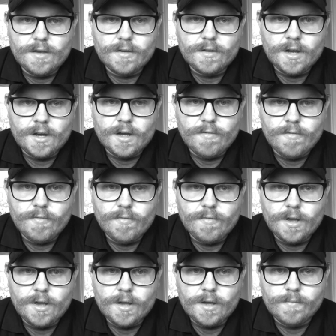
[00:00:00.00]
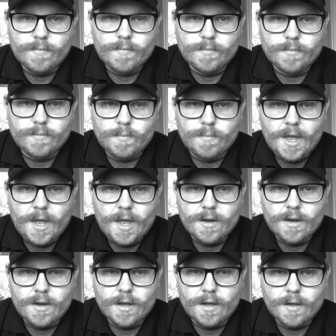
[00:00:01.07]
I've been
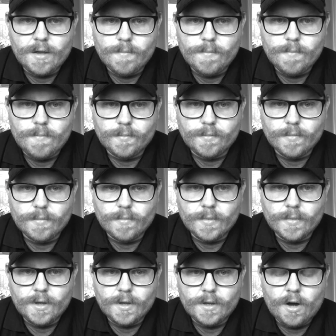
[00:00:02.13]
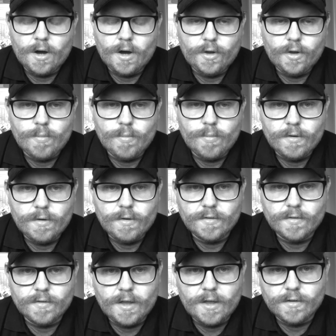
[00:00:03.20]
on the whole process of
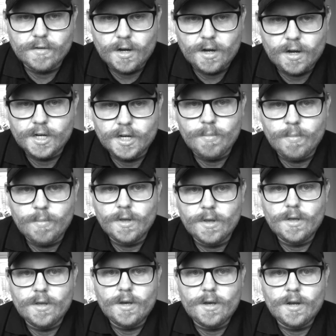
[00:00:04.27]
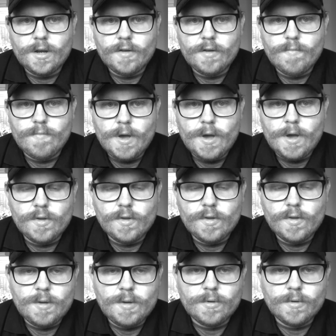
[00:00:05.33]
getting the scholarship, and I've met other
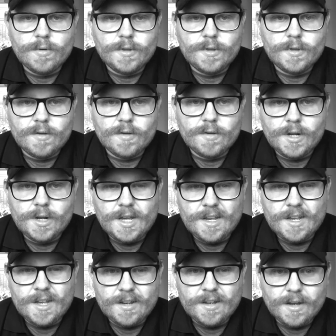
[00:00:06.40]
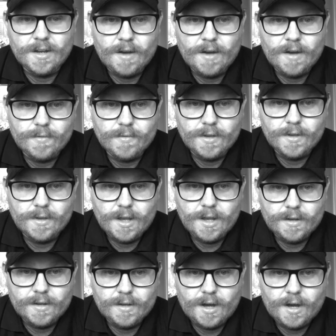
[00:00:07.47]
people with disabilities,
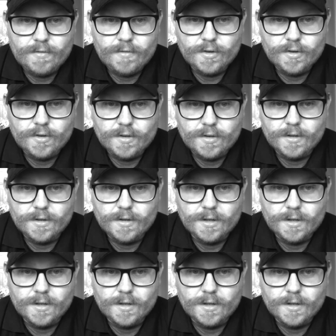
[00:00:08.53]
I've just